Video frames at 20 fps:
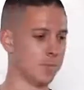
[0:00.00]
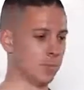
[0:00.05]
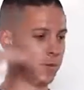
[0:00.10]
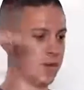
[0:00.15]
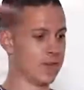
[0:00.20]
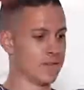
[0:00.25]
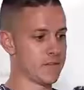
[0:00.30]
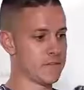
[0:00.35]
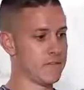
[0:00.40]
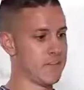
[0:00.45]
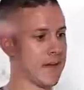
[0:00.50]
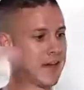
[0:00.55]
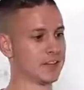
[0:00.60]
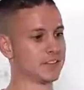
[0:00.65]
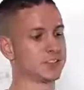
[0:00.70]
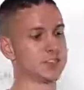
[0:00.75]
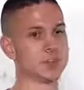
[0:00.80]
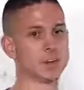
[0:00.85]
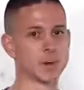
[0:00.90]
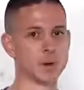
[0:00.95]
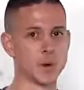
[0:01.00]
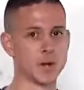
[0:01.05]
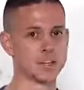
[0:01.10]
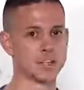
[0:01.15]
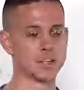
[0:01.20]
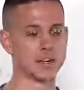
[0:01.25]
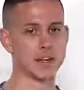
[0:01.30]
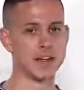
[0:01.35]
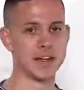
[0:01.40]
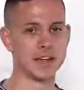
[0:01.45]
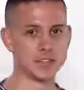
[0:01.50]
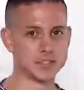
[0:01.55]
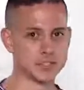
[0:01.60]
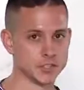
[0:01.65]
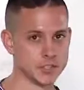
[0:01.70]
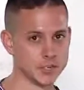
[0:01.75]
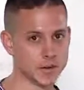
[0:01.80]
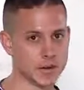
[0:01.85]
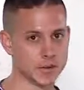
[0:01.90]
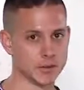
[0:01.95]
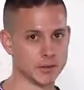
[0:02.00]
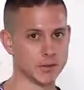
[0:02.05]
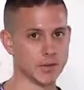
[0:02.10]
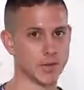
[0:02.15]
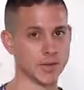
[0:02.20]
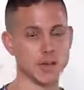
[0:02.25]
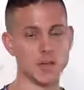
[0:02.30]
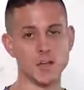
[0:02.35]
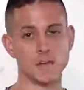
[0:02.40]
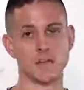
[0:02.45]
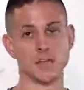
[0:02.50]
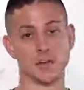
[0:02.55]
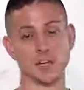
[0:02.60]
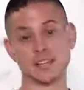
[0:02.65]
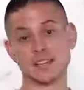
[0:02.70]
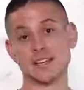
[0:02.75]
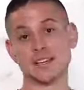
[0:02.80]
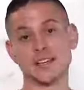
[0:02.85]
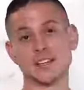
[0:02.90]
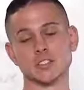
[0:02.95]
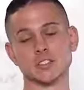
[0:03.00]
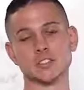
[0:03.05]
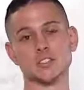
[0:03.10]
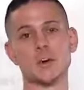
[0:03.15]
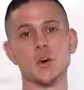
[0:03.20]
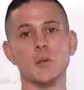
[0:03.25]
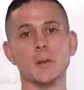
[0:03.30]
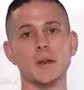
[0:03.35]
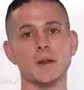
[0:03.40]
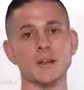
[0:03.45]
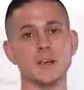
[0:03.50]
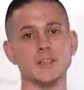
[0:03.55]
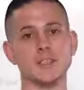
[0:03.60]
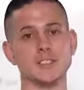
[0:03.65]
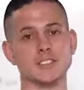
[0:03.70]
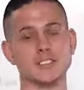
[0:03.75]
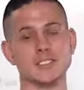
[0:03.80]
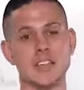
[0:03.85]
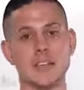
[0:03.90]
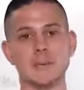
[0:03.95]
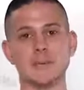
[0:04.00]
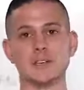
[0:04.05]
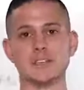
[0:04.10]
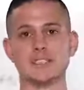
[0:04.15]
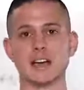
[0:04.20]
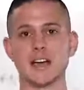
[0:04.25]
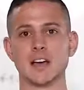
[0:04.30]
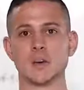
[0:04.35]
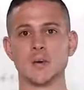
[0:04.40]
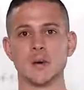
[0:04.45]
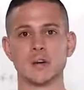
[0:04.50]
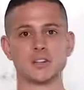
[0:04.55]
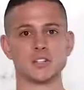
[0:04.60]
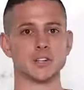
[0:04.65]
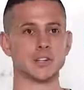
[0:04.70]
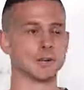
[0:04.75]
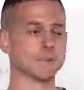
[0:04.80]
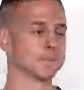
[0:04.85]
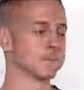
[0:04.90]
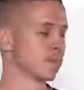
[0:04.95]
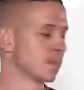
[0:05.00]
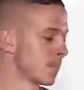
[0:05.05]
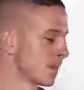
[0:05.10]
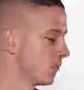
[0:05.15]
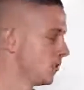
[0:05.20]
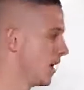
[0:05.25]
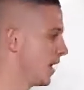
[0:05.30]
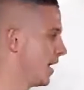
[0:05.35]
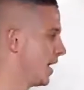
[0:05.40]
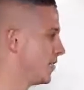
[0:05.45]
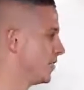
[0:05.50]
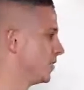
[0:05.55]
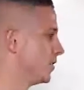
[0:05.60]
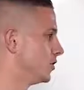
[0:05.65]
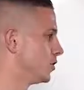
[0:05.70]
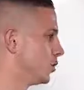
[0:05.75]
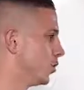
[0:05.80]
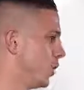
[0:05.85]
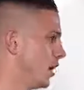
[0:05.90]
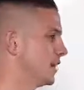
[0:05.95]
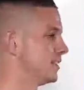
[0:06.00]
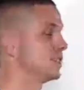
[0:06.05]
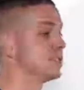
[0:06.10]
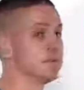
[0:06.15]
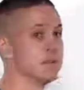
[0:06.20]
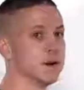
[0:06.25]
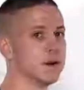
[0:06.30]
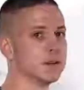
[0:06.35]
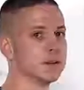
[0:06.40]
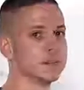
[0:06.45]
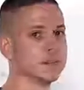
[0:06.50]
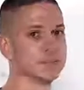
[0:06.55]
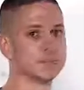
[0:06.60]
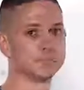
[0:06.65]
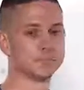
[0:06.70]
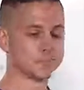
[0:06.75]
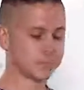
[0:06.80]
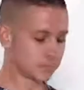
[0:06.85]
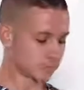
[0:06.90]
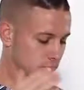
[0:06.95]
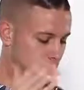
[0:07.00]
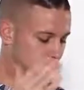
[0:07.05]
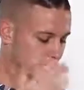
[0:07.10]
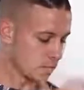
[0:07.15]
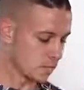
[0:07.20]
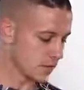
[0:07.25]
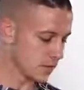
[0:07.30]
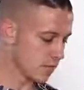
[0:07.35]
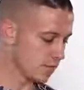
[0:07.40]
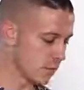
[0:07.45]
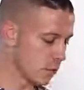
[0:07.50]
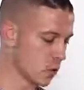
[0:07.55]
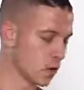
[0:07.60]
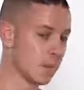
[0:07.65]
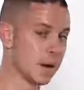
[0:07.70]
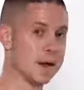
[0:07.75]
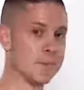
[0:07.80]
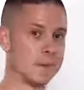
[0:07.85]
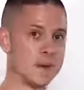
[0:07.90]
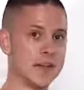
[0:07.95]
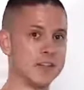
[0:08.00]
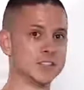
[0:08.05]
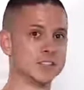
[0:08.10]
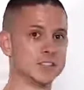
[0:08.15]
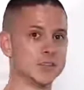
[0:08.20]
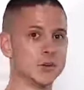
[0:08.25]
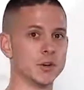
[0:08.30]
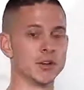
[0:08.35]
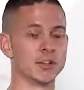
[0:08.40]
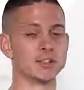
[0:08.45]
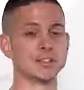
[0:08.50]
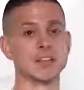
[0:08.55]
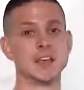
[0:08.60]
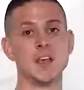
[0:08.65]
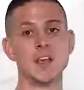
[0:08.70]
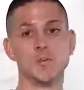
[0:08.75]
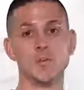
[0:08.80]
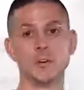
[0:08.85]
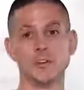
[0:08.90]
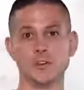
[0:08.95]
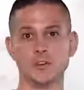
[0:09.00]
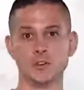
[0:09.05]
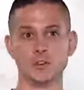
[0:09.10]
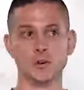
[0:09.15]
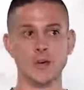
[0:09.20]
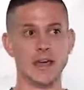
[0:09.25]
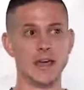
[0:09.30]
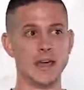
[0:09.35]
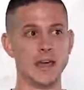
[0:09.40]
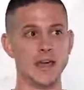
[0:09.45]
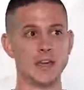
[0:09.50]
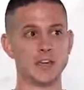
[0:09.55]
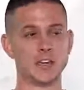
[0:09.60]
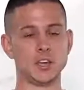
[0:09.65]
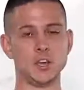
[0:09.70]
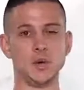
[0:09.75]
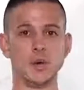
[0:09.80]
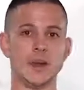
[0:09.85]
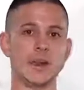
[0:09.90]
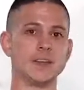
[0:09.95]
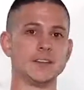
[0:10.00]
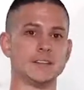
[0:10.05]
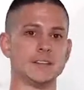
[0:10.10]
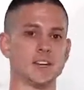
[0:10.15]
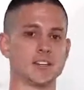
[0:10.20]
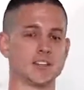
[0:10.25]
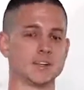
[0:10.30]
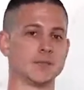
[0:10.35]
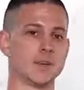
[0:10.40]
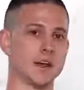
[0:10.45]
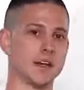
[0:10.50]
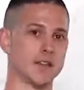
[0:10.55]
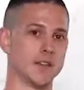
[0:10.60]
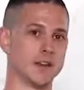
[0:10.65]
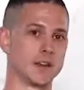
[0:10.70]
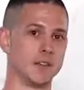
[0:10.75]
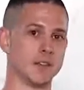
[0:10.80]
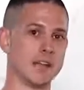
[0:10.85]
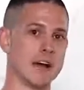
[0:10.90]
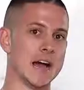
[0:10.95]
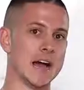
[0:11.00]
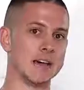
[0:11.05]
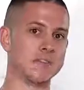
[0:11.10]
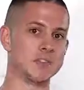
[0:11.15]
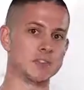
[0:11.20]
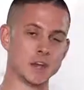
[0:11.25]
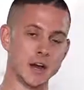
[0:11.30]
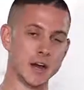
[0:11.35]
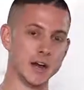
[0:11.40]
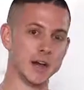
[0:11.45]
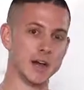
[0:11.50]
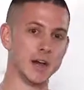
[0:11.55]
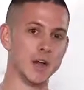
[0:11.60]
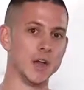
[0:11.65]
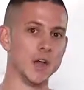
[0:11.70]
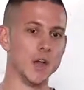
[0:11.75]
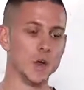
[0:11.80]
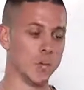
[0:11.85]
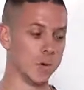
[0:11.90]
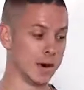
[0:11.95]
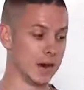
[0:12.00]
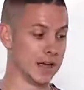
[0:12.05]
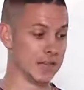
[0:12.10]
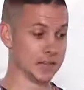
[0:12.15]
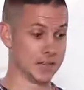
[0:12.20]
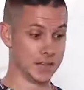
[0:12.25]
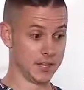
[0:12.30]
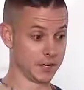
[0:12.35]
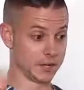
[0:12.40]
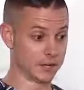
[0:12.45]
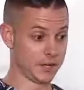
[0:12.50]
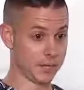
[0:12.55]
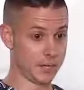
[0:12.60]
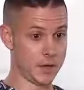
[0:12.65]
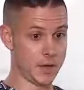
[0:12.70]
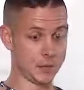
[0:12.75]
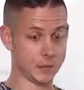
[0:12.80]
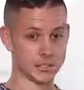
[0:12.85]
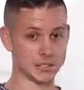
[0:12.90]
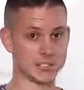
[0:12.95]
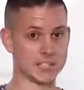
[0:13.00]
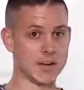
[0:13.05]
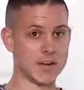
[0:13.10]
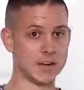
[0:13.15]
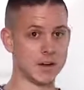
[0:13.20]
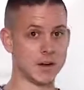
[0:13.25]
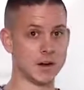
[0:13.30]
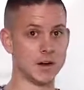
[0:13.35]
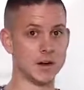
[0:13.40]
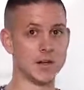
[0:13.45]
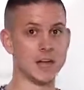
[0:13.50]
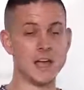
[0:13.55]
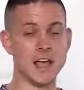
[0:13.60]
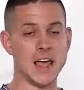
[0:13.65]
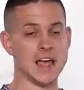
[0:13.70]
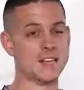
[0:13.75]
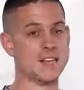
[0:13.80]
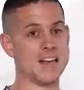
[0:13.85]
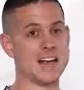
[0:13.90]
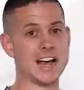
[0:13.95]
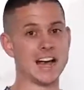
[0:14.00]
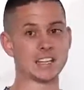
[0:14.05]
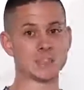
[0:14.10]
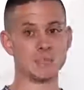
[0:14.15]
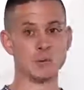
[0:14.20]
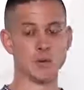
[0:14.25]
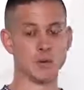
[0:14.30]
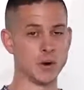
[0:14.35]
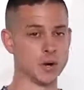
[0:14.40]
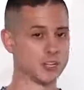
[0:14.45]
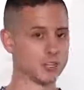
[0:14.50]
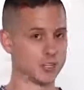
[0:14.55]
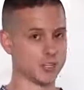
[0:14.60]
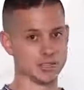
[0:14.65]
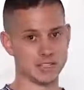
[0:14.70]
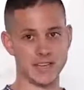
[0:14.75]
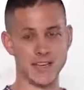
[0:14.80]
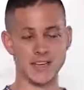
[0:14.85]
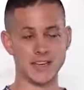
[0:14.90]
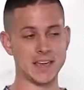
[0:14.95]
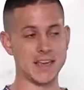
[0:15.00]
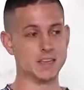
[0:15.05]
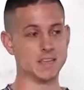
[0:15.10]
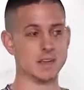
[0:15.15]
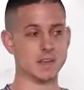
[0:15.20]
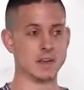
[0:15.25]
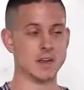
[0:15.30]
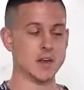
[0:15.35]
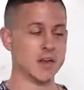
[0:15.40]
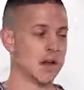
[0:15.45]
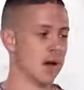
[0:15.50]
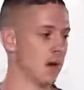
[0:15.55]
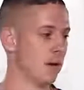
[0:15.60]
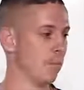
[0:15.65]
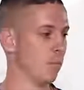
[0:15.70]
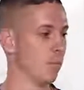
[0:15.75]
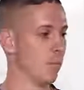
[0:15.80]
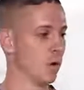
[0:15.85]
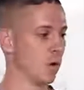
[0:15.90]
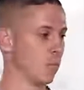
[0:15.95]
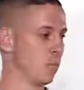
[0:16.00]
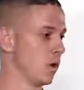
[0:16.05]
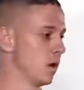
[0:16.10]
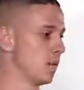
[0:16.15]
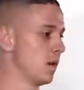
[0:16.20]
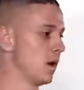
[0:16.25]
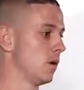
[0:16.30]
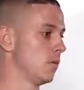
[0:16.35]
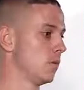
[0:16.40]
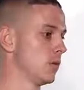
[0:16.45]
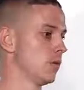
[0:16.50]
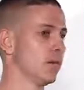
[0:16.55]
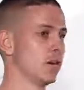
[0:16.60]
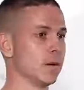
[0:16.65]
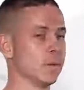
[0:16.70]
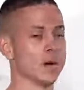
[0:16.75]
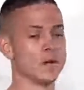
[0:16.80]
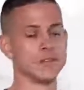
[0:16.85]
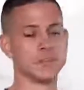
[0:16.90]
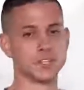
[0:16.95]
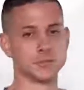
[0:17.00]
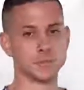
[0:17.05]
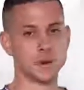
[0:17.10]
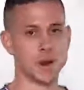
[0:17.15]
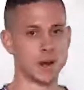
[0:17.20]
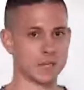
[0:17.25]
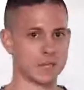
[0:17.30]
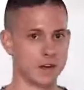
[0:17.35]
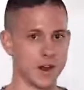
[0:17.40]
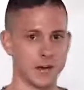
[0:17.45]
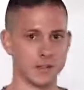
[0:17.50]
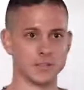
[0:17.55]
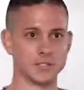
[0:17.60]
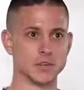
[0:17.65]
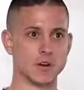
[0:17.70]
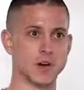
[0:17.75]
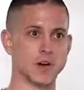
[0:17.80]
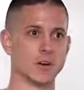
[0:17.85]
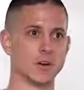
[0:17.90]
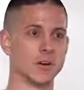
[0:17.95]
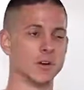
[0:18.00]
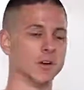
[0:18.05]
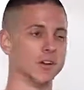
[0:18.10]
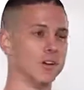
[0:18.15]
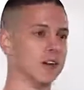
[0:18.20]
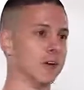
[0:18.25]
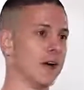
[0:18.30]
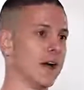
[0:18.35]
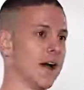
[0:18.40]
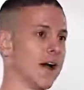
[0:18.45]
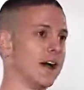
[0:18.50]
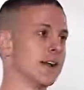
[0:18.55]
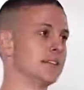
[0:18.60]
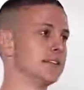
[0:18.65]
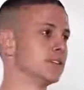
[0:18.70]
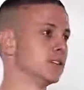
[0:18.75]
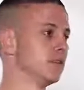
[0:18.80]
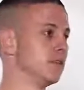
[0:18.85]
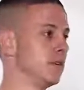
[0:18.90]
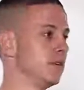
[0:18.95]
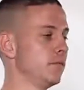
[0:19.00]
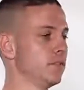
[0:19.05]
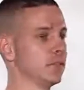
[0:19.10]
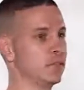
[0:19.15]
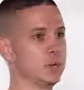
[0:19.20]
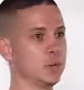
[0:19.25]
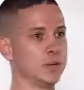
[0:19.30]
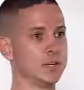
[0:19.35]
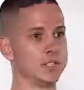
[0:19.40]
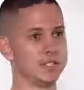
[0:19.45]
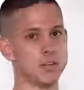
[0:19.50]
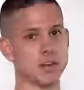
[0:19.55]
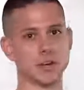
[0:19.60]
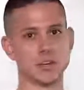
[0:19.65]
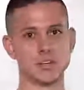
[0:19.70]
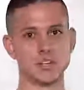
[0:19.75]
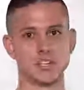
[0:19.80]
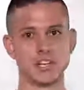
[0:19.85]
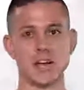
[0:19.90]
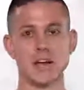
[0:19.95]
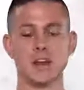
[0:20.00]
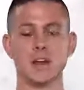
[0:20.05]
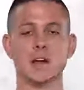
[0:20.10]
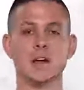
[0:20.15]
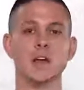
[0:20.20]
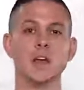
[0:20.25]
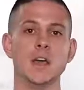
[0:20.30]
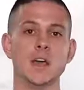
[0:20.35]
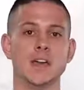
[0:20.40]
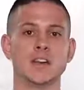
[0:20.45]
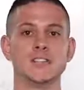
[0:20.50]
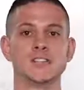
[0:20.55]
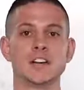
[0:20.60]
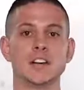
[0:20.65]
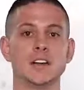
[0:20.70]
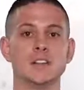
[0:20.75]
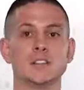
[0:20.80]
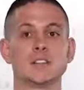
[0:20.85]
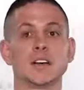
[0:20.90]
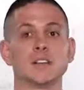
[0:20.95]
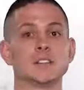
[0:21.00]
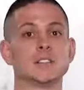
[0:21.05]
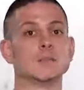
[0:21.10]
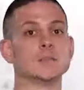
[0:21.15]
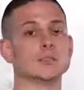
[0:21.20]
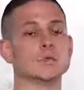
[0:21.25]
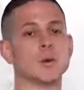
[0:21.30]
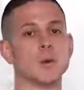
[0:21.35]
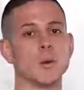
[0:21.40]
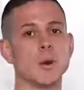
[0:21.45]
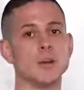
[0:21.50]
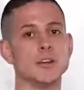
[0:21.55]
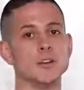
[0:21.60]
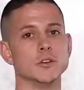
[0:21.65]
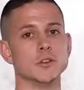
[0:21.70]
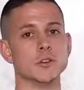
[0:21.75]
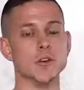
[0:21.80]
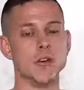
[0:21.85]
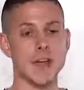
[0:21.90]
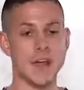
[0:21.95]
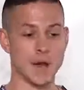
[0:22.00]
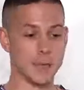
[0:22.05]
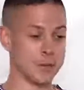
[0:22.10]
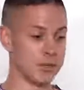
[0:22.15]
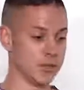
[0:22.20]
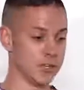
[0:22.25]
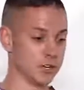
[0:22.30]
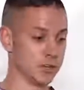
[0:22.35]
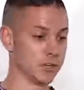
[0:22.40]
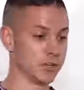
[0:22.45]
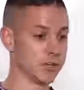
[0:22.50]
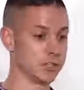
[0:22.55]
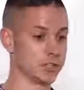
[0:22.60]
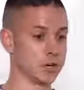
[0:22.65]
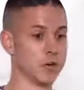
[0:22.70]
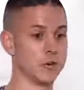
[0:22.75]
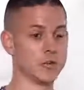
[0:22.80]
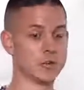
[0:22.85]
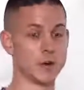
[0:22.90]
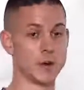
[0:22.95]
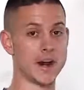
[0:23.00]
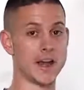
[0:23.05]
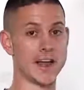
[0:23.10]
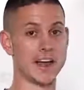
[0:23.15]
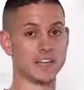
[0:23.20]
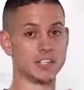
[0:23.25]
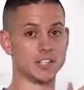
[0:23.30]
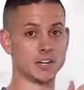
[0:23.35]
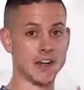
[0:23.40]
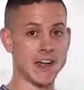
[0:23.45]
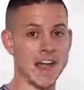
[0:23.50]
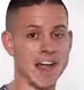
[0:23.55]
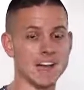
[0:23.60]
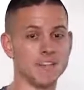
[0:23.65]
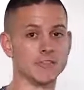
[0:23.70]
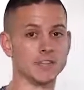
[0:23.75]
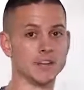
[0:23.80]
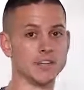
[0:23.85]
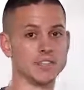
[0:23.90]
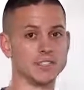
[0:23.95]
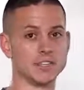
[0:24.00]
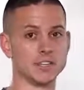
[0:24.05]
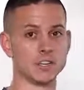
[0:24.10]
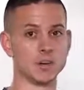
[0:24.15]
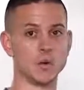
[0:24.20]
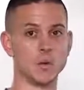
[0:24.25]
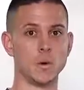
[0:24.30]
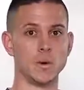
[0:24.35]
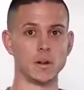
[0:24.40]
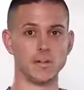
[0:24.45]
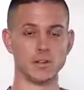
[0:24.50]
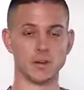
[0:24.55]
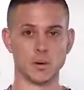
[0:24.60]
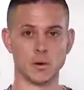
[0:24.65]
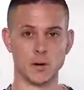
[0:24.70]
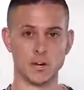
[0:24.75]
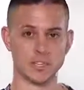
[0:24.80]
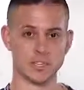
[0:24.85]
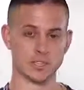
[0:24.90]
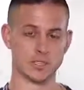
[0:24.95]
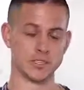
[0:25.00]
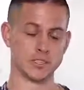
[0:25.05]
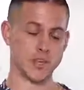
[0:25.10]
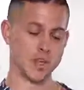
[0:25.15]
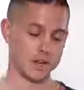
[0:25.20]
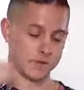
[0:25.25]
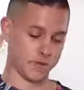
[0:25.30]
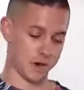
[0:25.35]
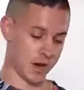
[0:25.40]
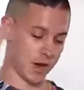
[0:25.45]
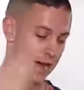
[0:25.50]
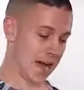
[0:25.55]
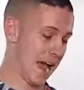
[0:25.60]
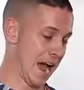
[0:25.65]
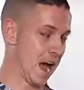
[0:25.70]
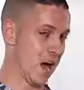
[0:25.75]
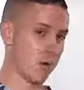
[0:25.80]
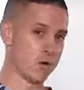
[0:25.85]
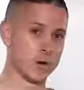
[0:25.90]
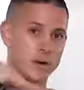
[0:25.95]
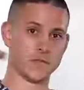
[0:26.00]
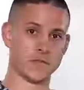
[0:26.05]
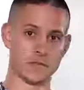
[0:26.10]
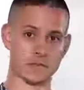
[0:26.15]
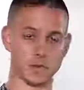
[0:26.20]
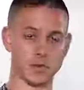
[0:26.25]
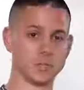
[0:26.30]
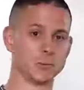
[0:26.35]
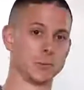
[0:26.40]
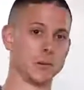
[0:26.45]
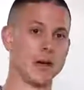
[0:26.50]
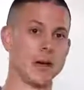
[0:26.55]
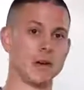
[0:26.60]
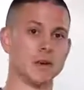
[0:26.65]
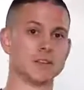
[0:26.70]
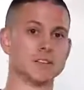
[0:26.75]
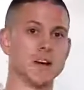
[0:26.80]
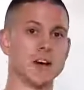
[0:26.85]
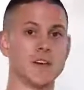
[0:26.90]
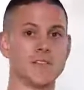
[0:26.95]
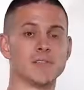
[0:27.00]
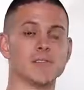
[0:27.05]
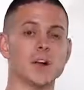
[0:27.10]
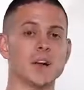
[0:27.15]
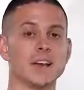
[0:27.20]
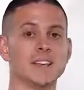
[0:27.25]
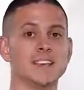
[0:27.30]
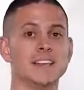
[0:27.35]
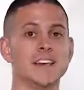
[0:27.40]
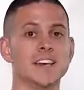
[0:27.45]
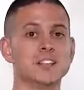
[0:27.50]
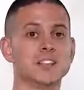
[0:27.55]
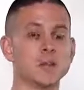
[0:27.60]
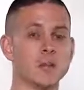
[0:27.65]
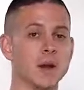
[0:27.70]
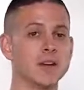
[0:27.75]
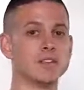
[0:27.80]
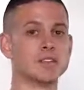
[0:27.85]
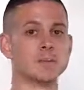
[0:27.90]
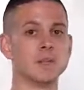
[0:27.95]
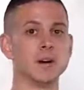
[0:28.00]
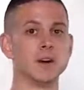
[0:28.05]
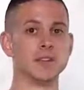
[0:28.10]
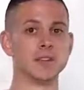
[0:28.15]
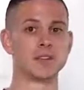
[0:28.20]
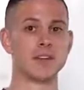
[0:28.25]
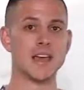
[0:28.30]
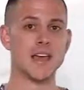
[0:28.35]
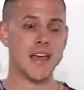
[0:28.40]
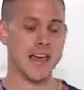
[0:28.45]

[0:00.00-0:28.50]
We have a master question and answer document because I get so many of the same exact question, right? And then twice a month, for my paid students, we do a Q&A session, right? Like a live training where literally people sign on and they ask me questions. Hey, Kevin, what do you think about this product for Amazon? Or, I had some inventory stuck in China in Chinese customs. What do I do? And we literally just go through and I answer every single one of their questions for an hour, for multiple hours, however long it takes, twice a month.